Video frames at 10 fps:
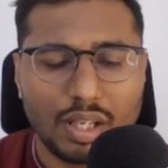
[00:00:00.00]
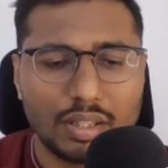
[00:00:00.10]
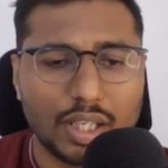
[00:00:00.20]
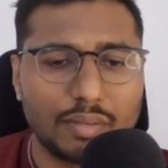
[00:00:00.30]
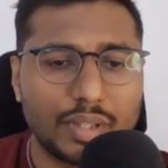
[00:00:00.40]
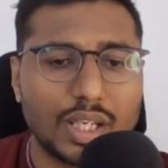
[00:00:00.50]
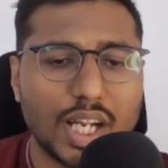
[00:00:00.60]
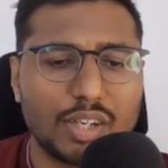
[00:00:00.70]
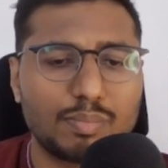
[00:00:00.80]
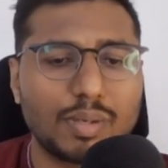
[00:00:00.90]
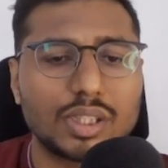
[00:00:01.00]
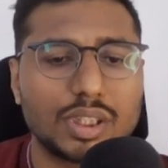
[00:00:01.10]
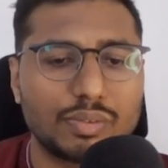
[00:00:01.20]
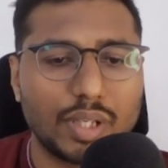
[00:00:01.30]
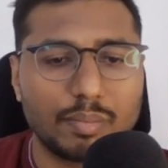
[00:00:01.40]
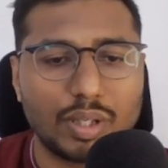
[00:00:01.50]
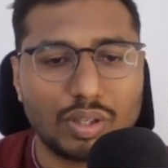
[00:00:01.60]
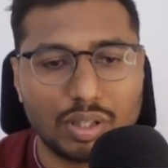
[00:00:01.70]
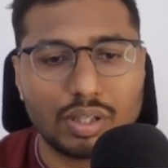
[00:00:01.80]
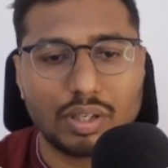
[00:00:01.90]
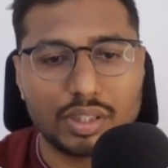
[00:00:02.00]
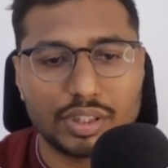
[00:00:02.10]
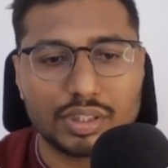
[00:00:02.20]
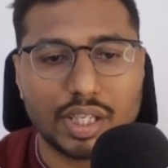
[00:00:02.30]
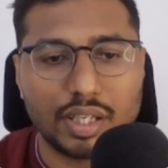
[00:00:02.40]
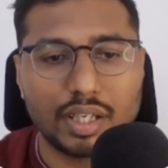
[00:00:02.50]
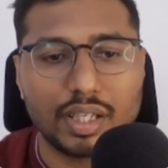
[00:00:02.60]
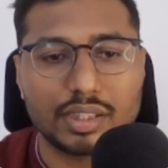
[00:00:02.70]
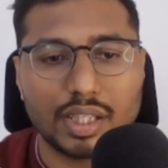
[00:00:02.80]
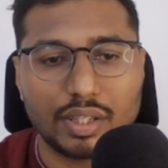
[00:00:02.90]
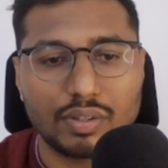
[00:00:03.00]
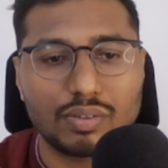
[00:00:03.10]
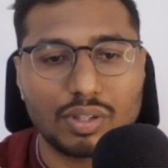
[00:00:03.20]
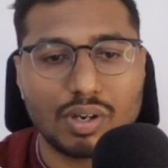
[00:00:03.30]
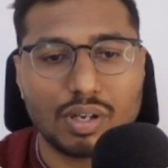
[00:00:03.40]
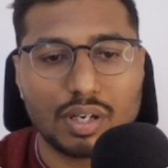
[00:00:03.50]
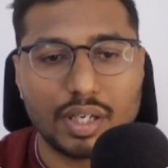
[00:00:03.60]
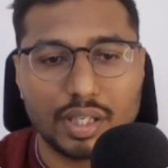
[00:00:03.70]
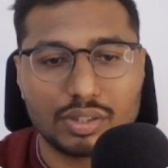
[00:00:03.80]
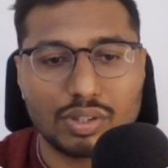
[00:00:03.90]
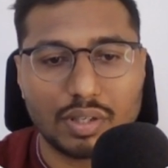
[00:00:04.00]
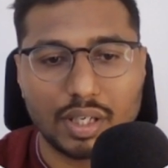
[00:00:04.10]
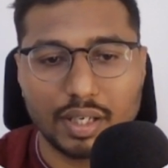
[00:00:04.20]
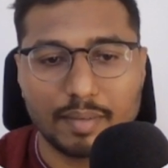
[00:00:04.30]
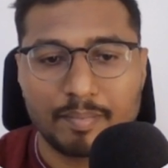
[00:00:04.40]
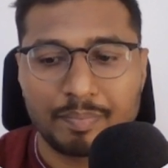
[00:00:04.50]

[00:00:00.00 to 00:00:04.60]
that whether I had to pass this variable or not, or just I realized that the docker container is not running.